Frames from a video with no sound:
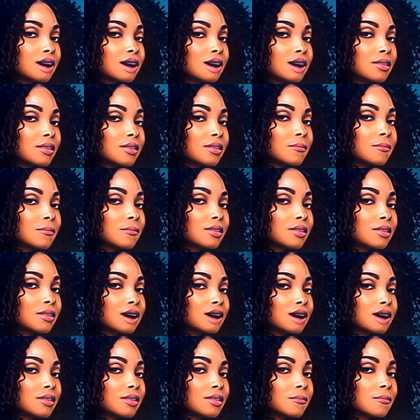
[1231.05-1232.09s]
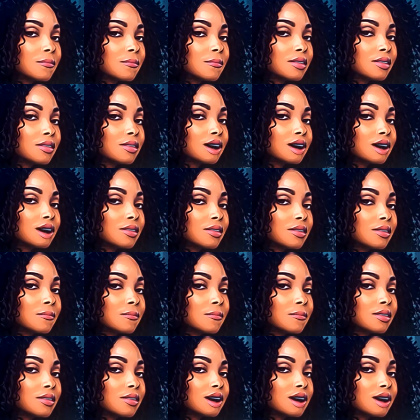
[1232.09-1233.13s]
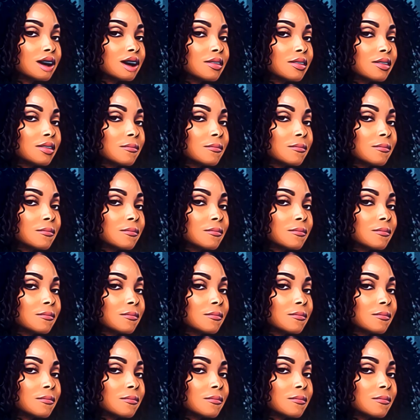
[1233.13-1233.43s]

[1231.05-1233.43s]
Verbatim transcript: to whether or not you care anything about her.